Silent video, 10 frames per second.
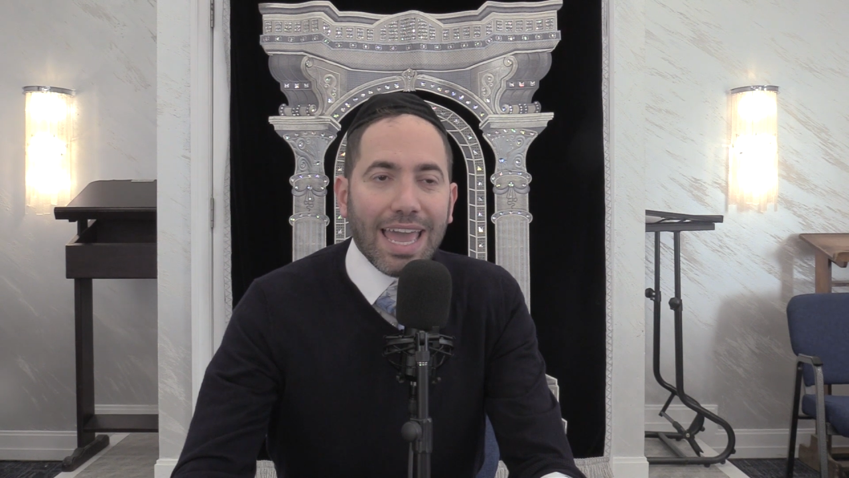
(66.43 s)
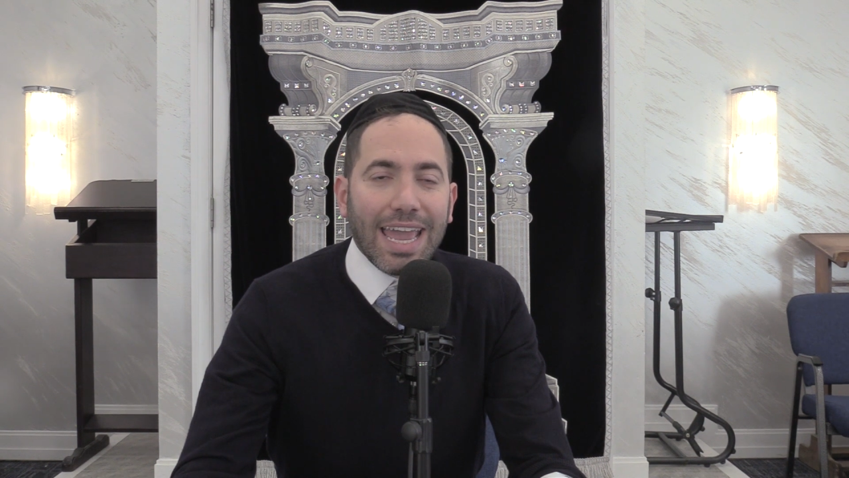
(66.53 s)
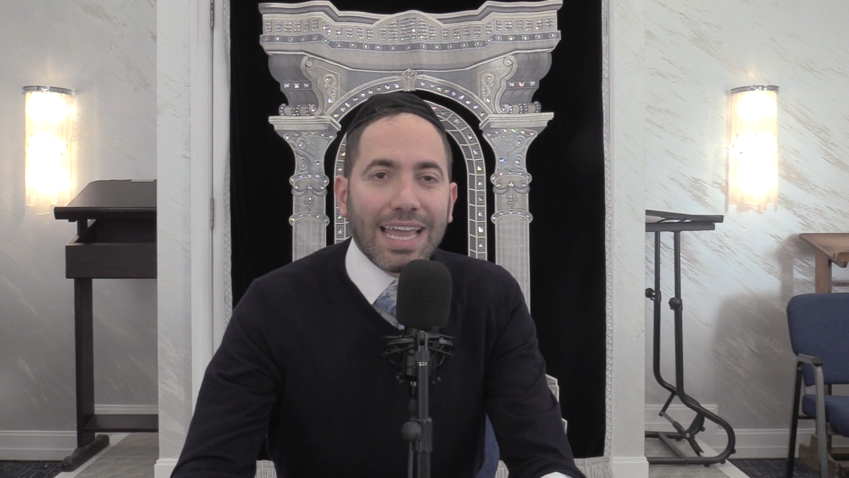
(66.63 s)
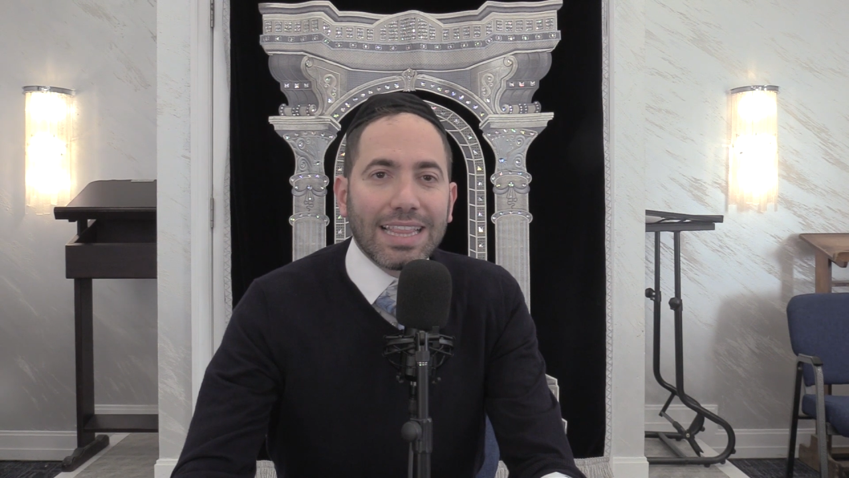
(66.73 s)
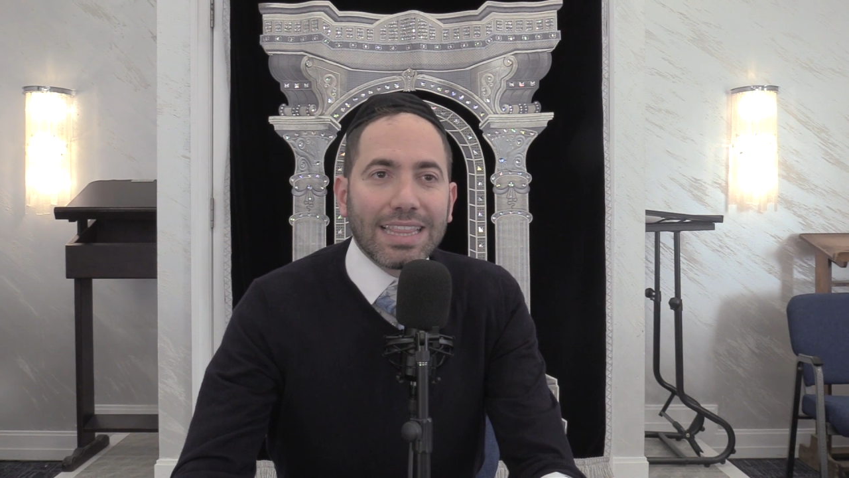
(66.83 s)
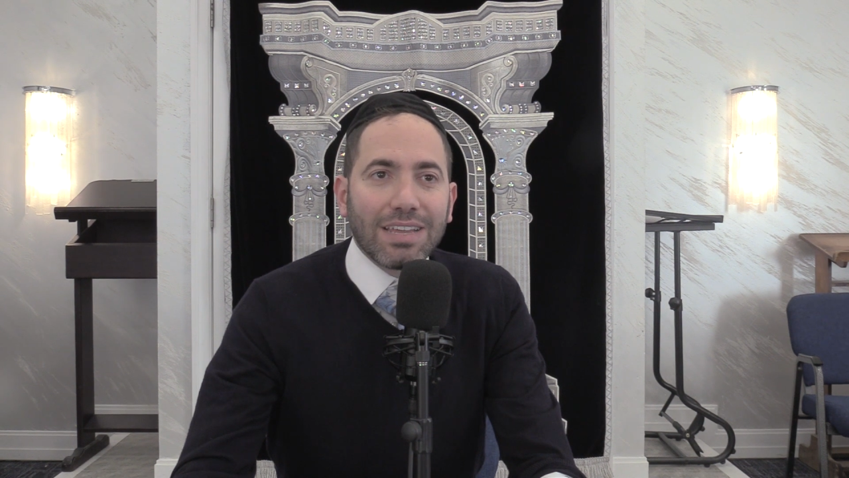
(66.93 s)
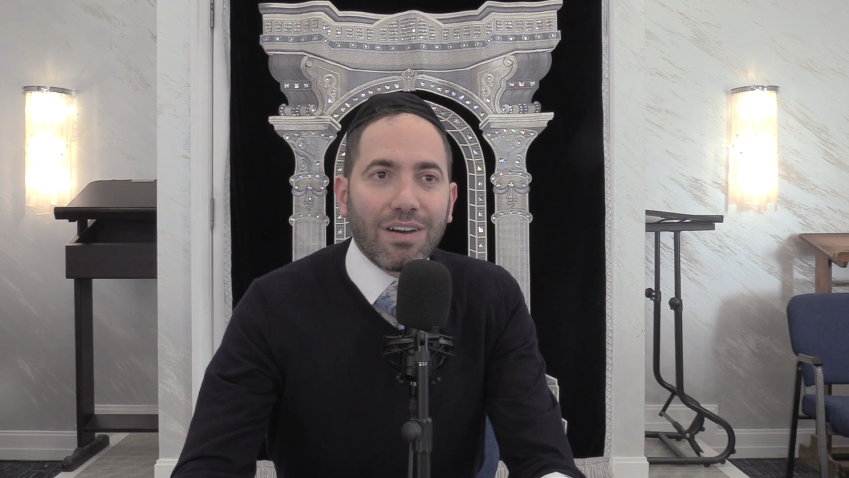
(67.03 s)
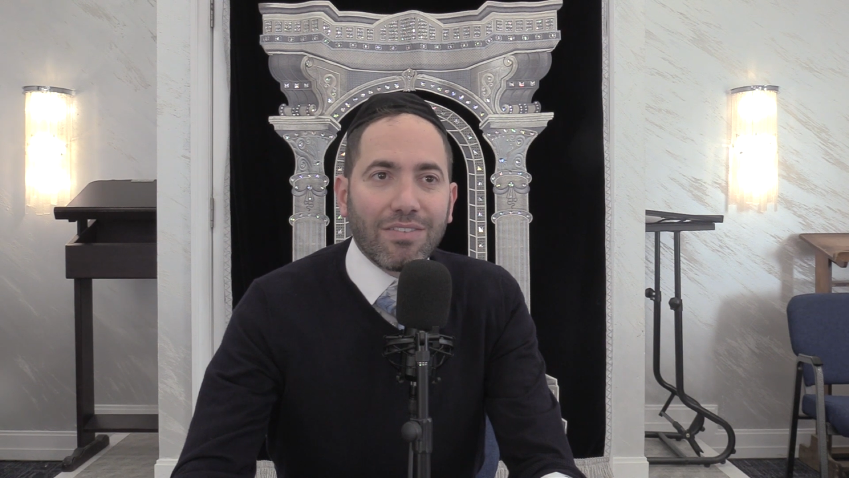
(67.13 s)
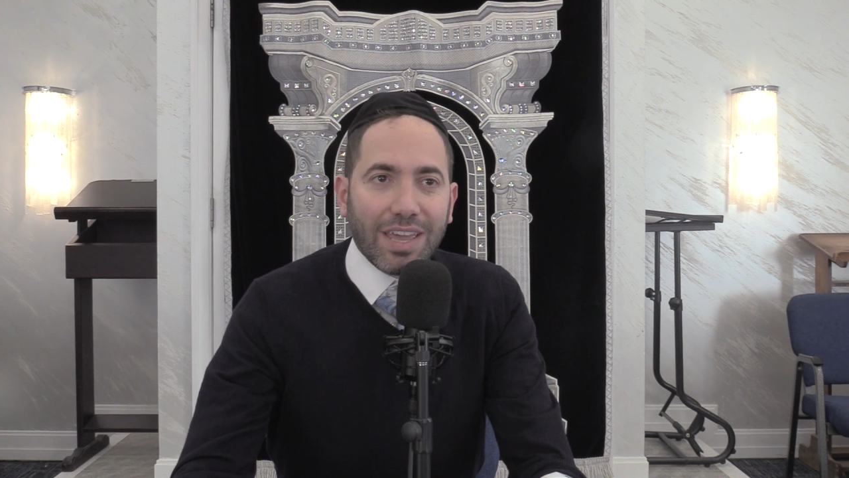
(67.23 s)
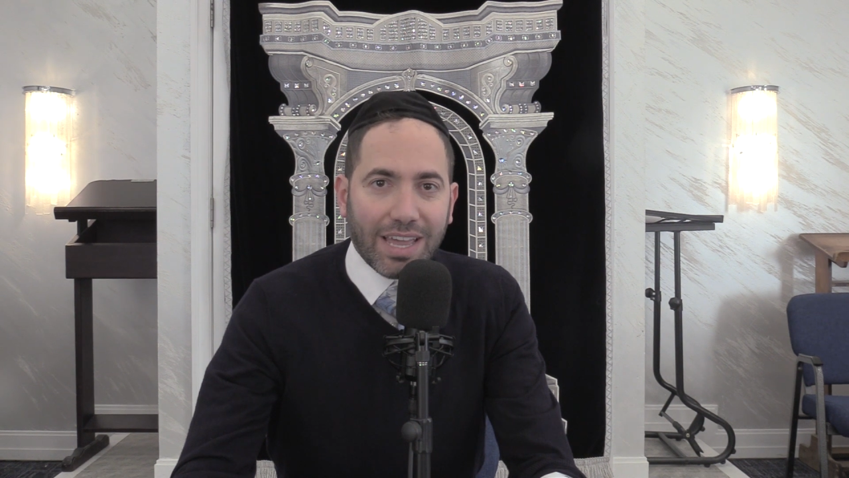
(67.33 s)
el
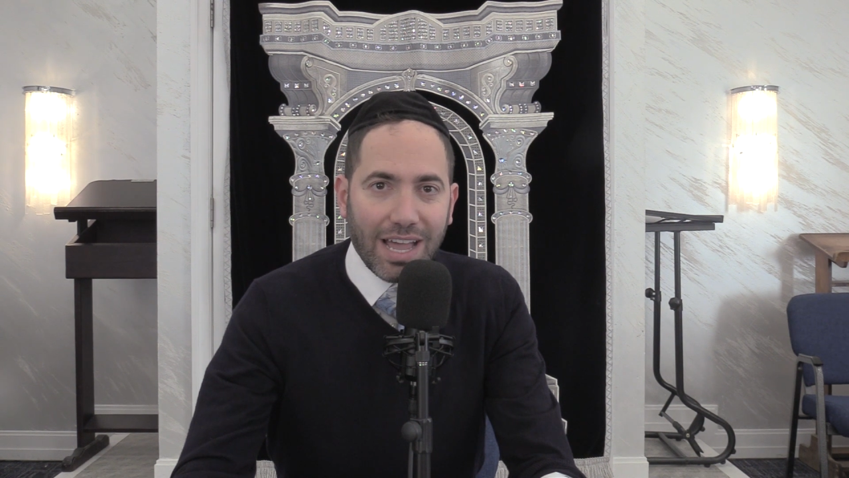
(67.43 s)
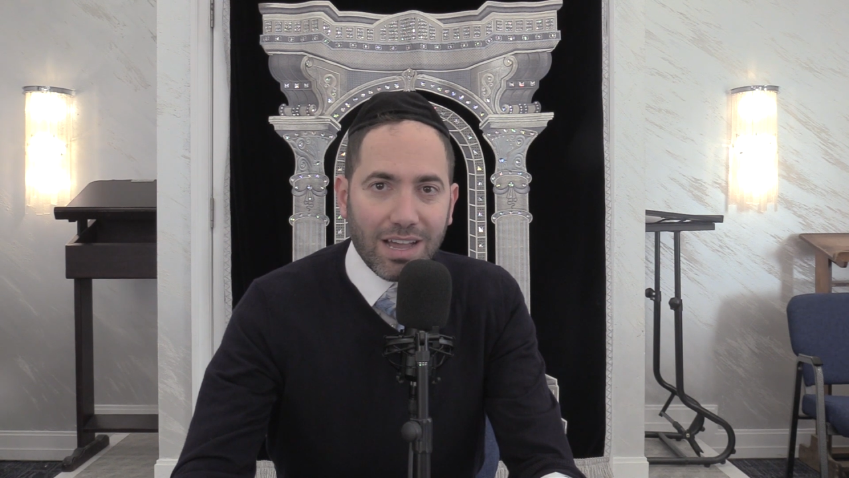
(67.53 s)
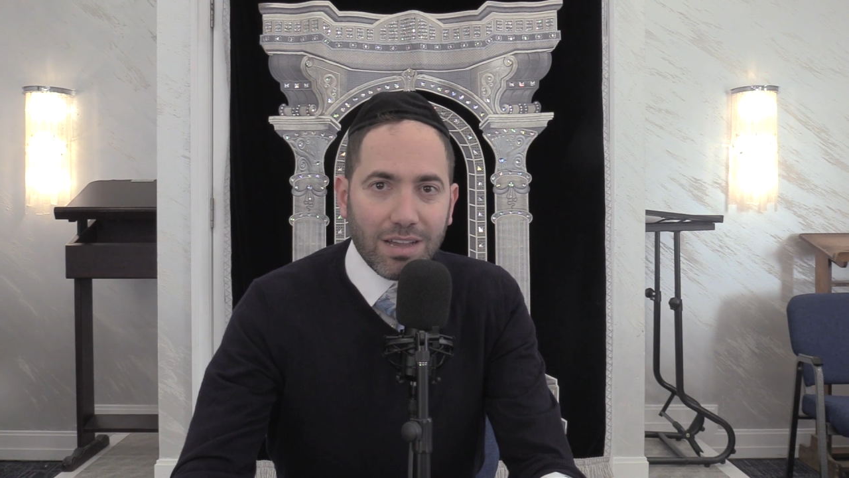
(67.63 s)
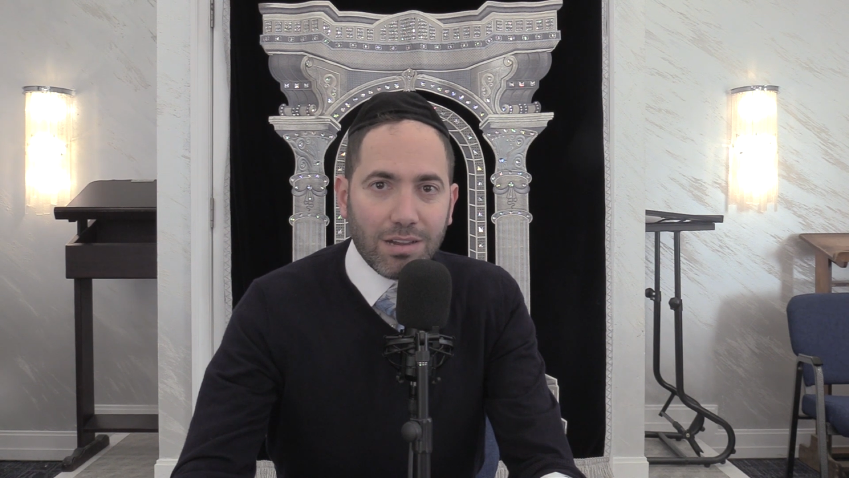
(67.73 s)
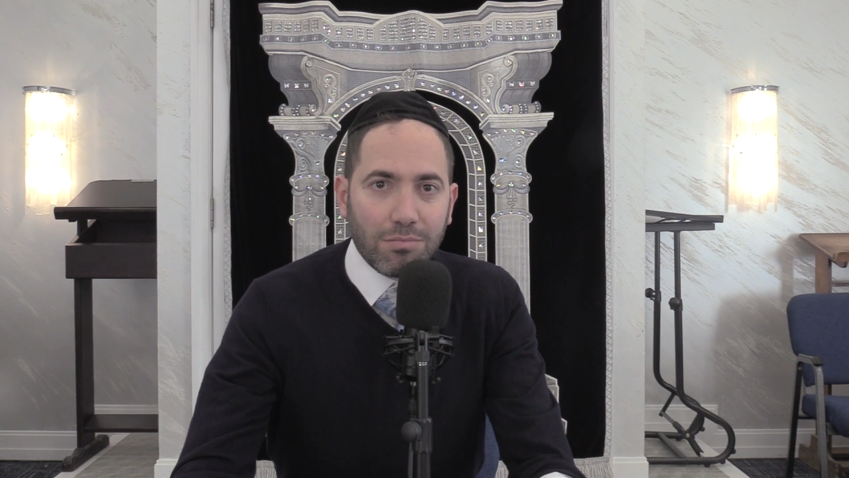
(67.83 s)
levavecha.